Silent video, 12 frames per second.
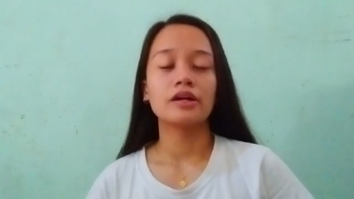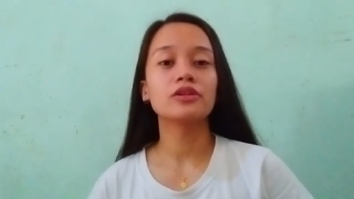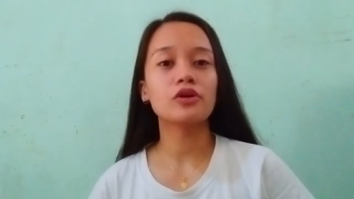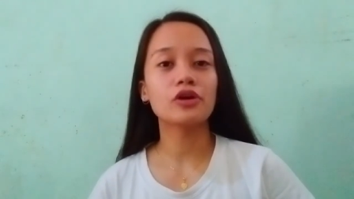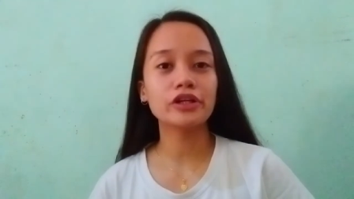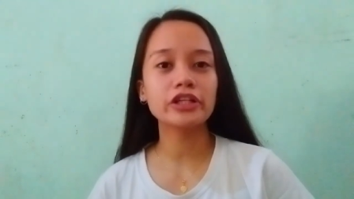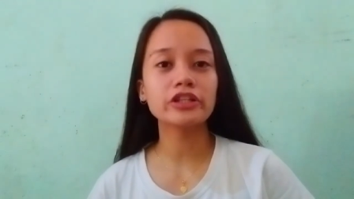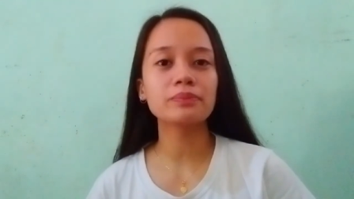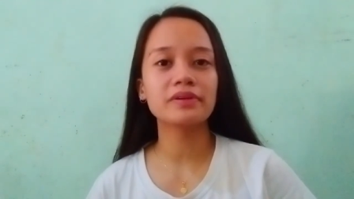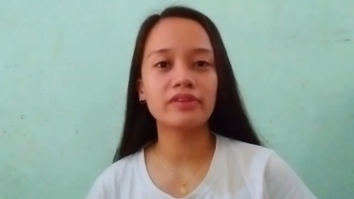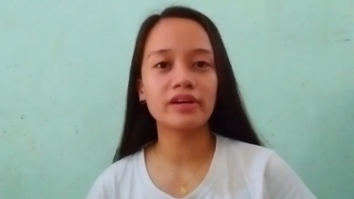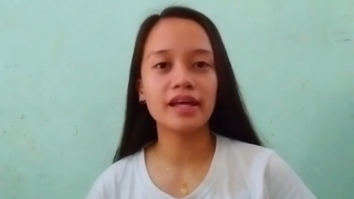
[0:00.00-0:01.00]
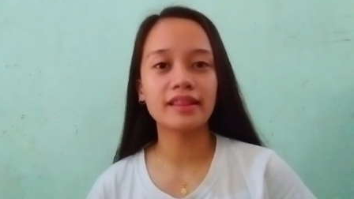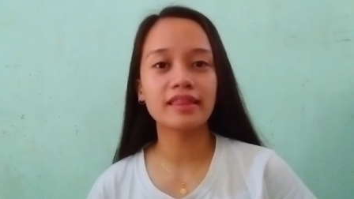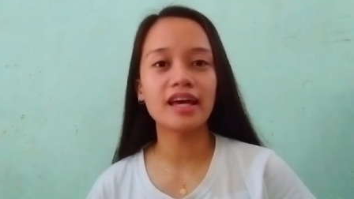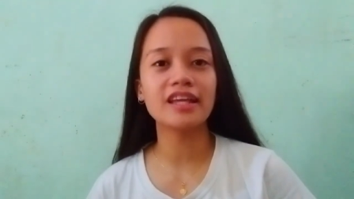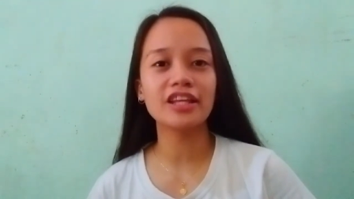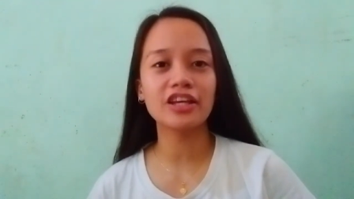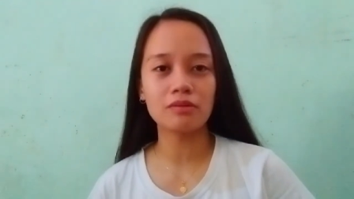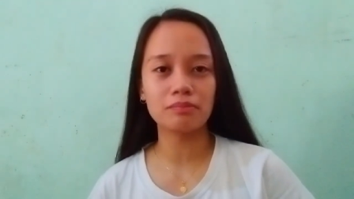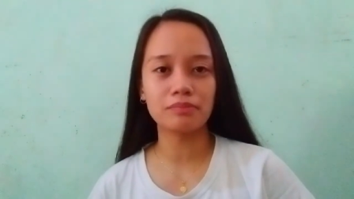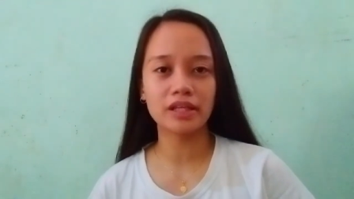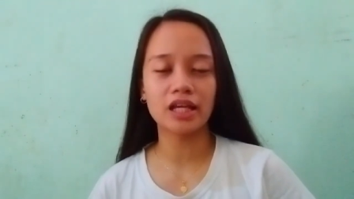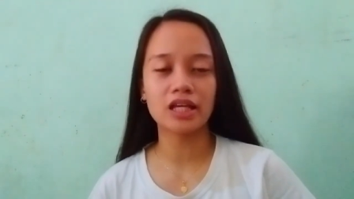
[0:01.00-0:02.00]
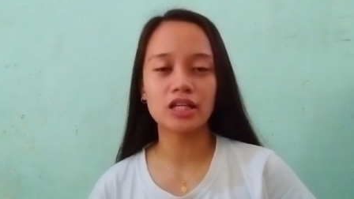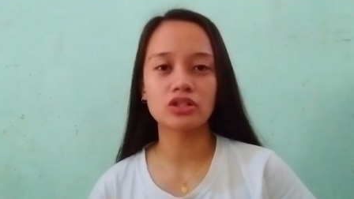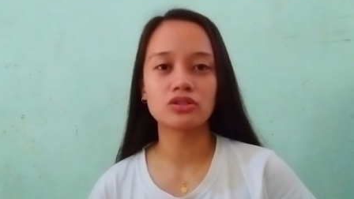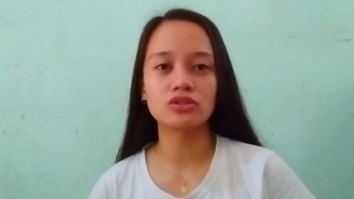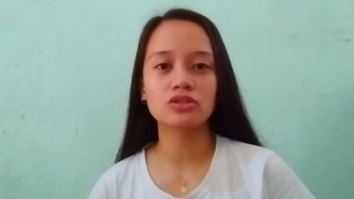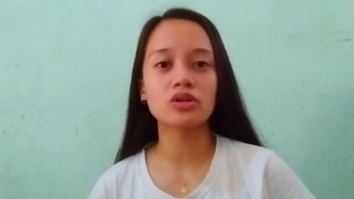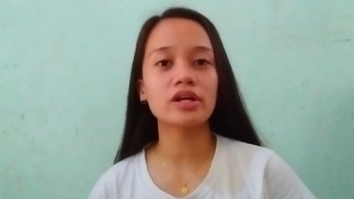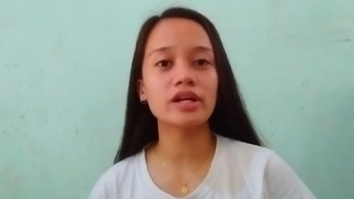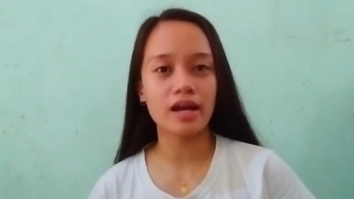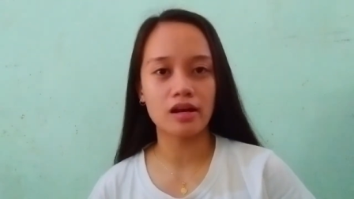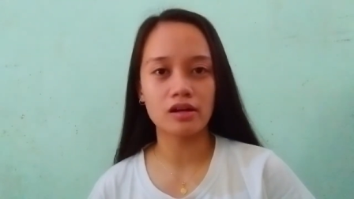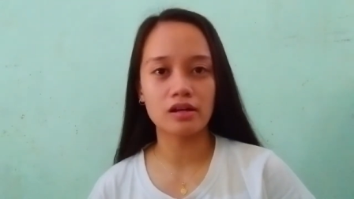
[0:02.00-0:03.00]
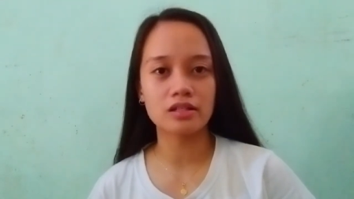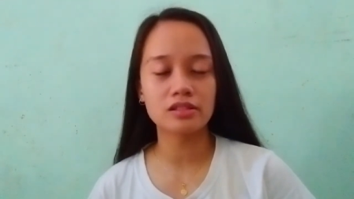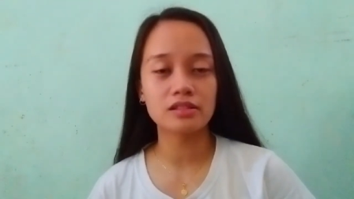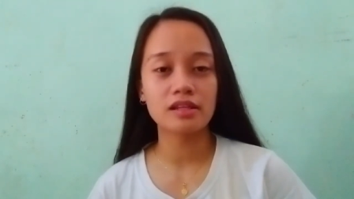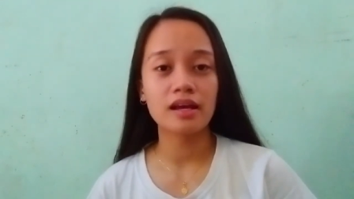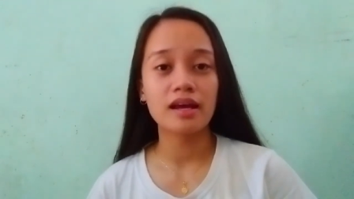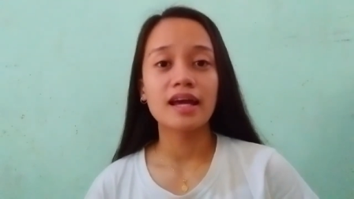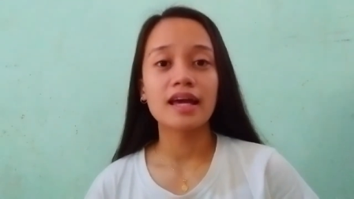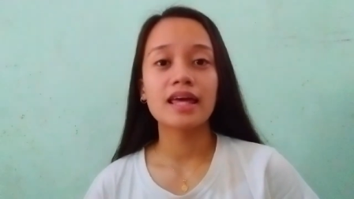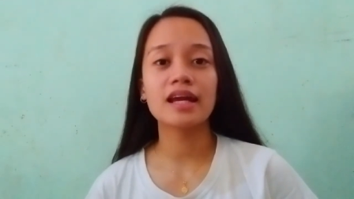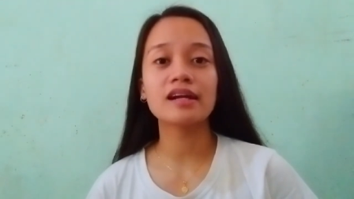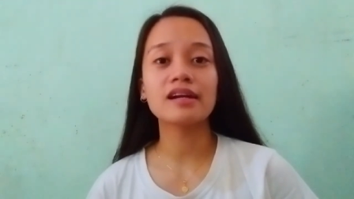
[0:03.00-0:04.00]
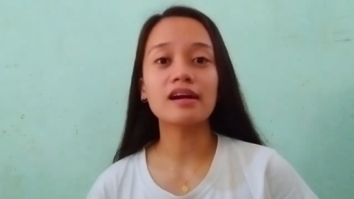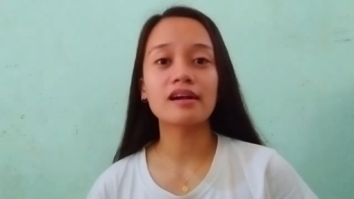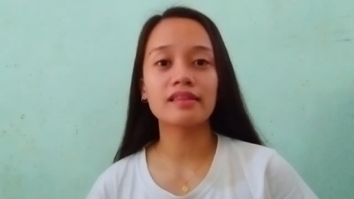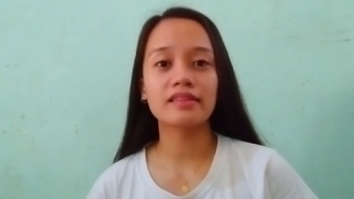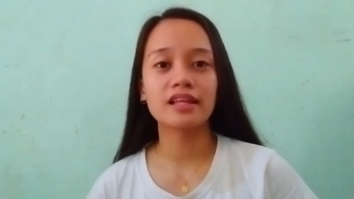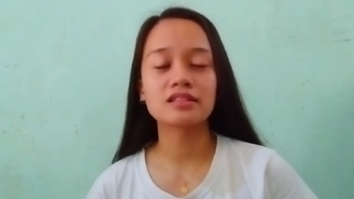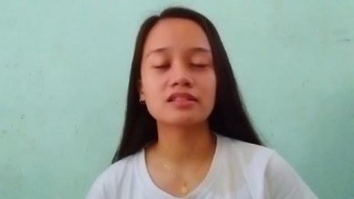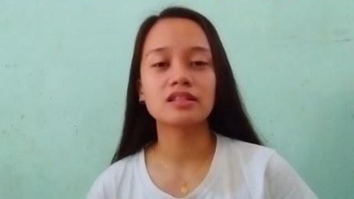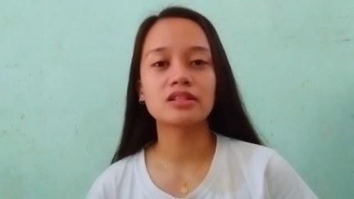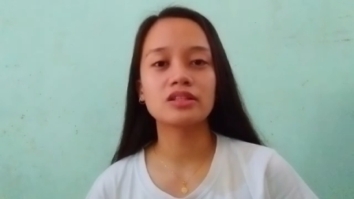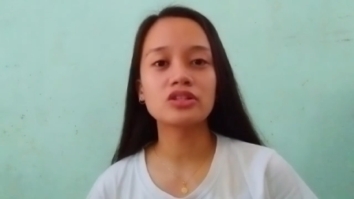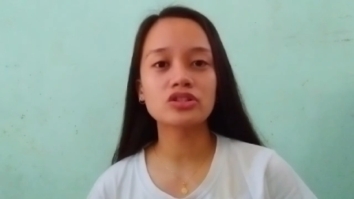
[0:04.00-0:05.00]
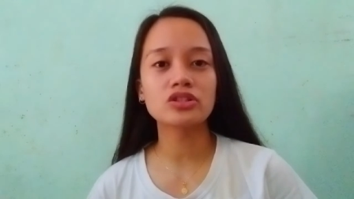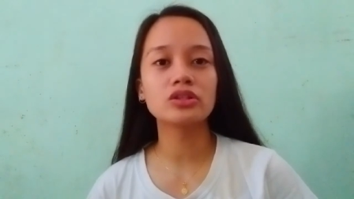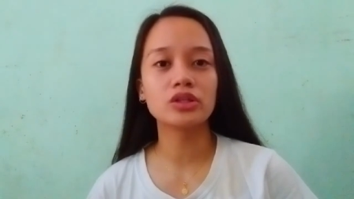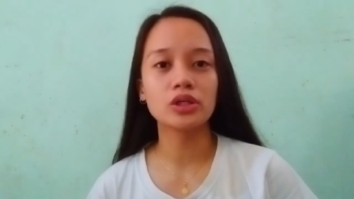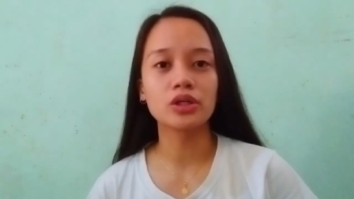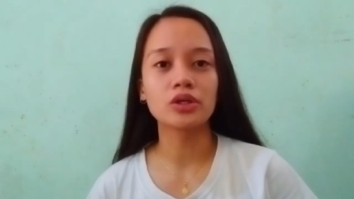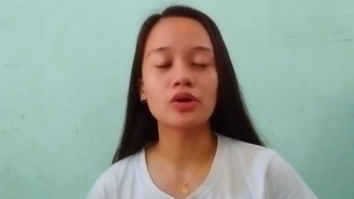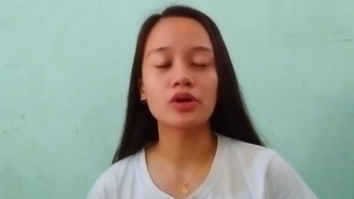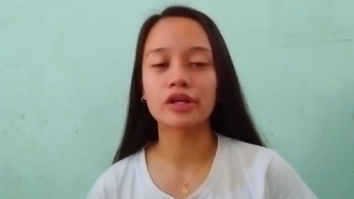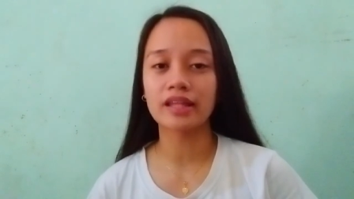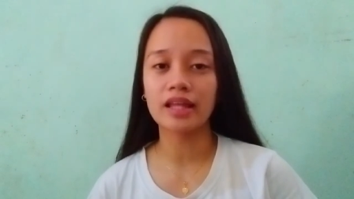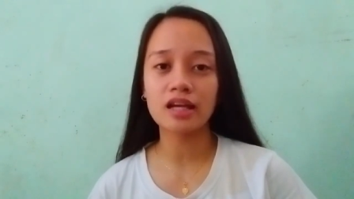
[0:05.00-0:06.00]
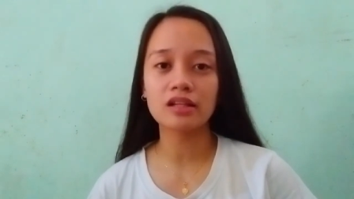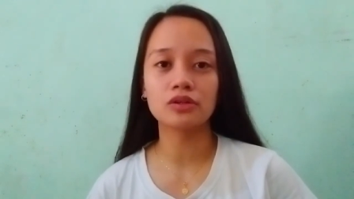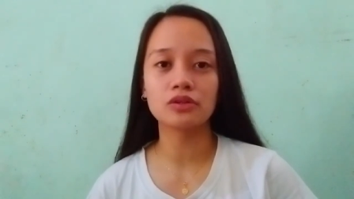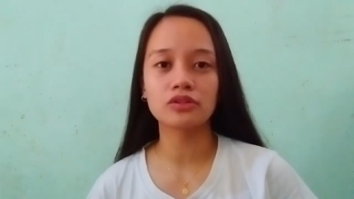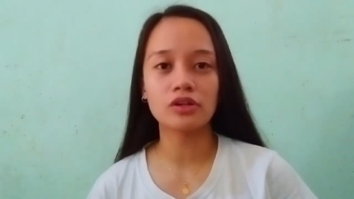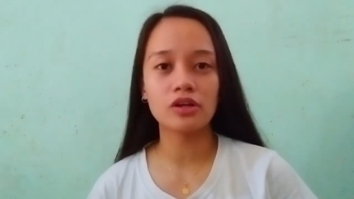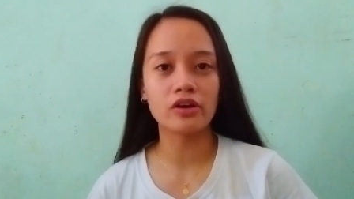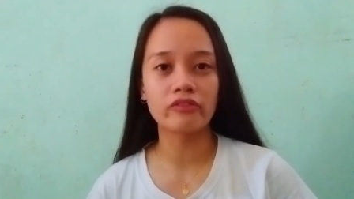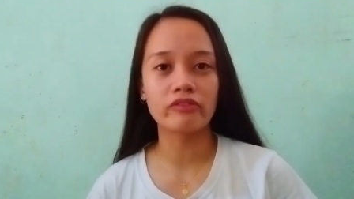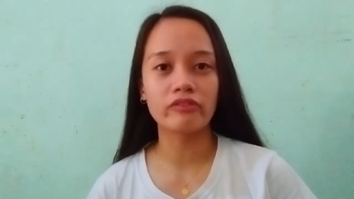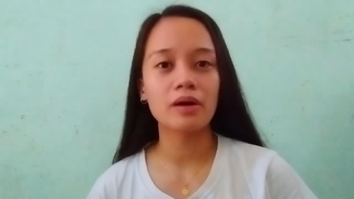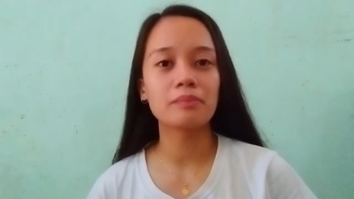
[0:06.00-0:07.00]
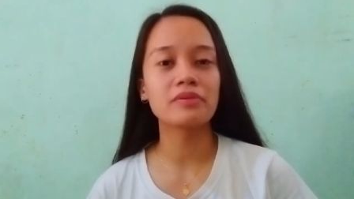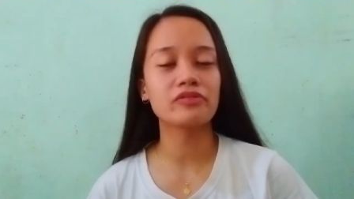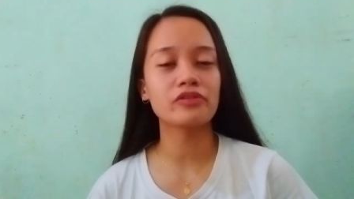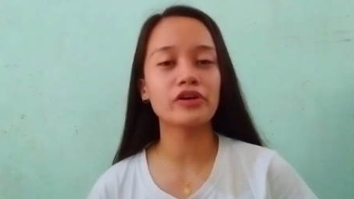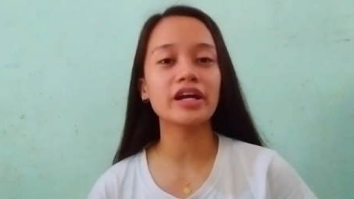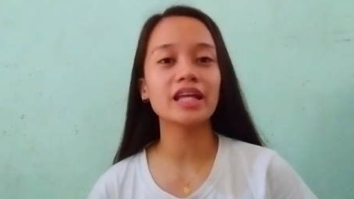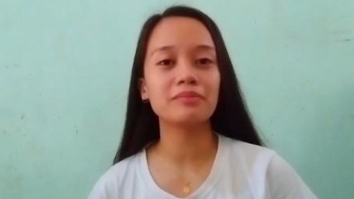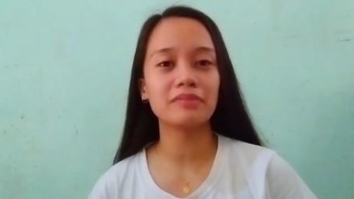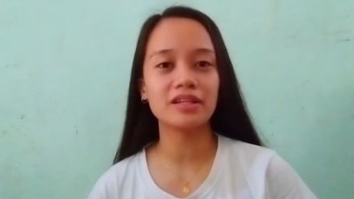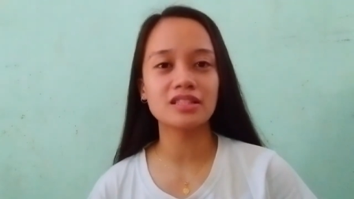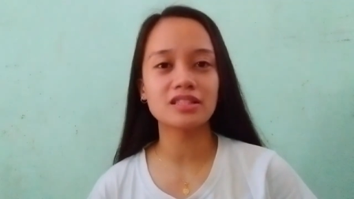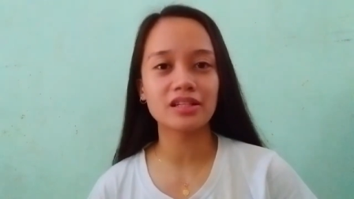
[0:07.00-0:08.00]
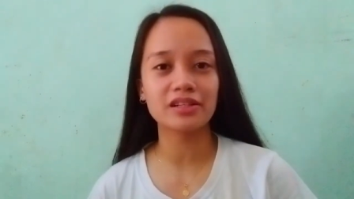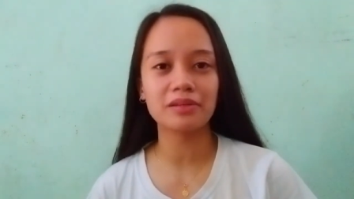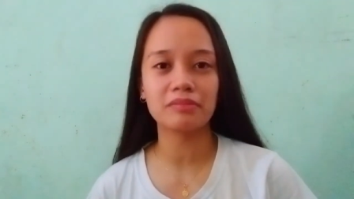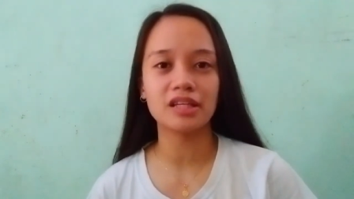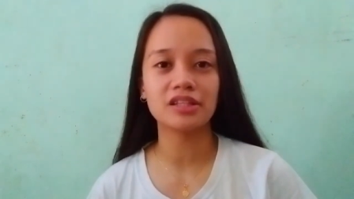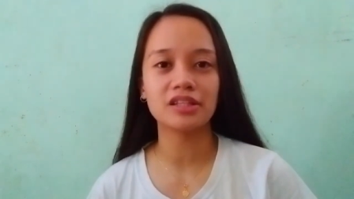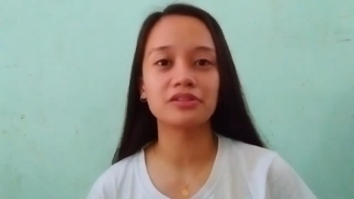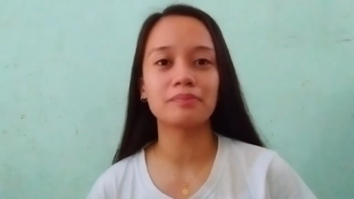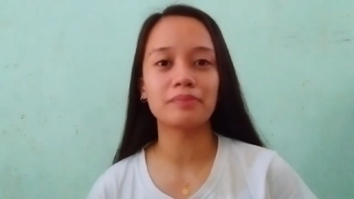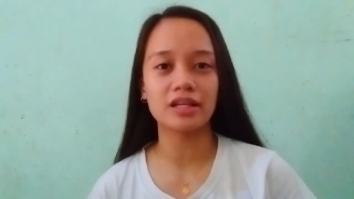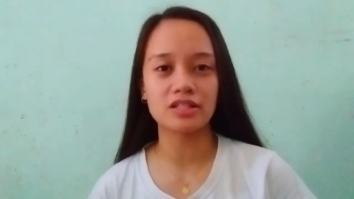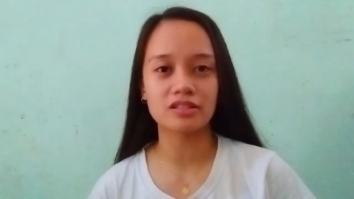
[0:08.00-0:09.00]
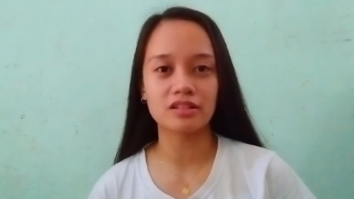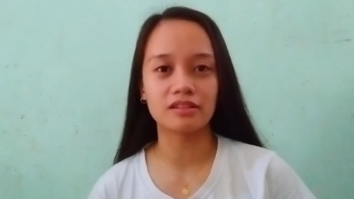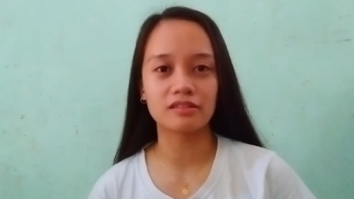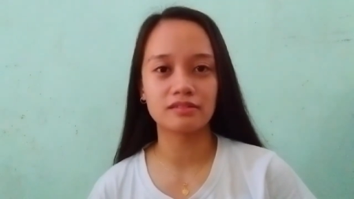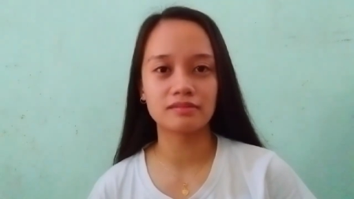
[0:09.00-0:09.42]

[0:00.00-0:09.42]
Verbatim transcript: In order to prevent any complications or errors, here are things that you should do or take note of before administering me to the patient.